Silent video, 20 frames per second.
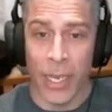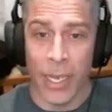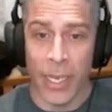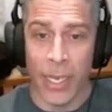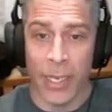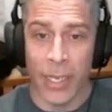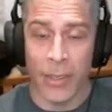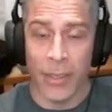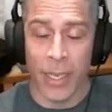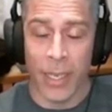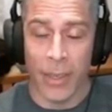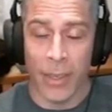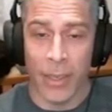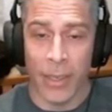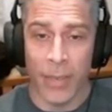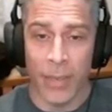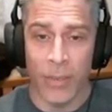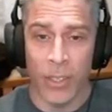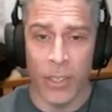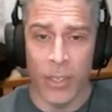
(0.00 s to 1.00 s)
and the
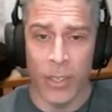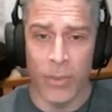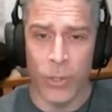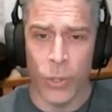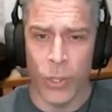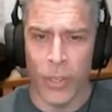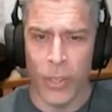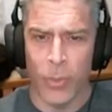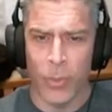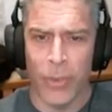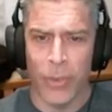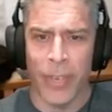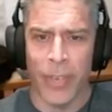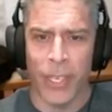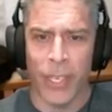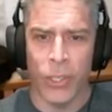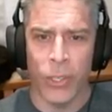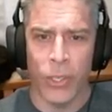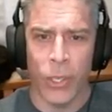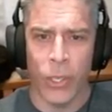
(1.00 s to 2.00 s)
level of sort of
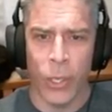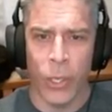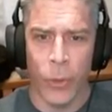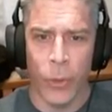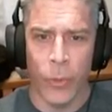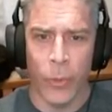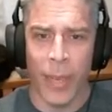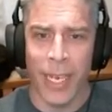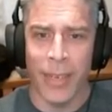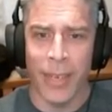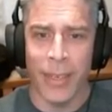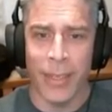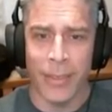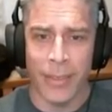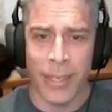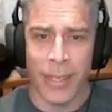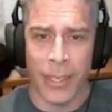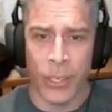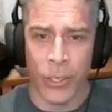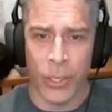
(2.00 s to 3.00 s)
professional code maintenance
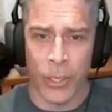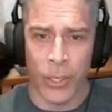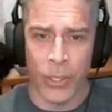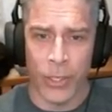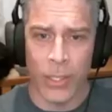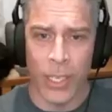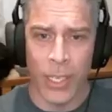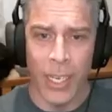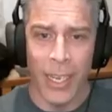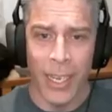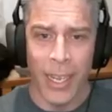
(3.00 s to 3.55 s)
that occurs,